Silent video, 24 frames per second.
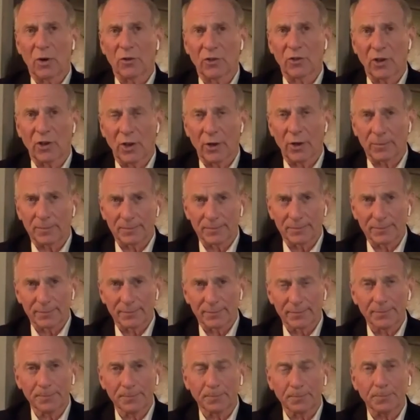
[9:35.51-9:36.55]
So
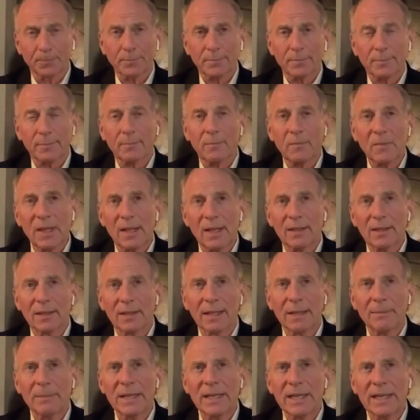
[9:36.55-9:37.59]

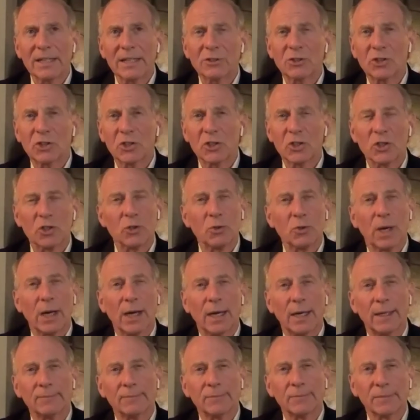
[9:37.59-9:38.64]
let me answer
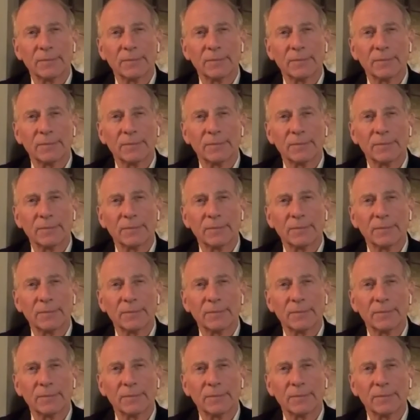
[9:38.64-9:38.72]
you,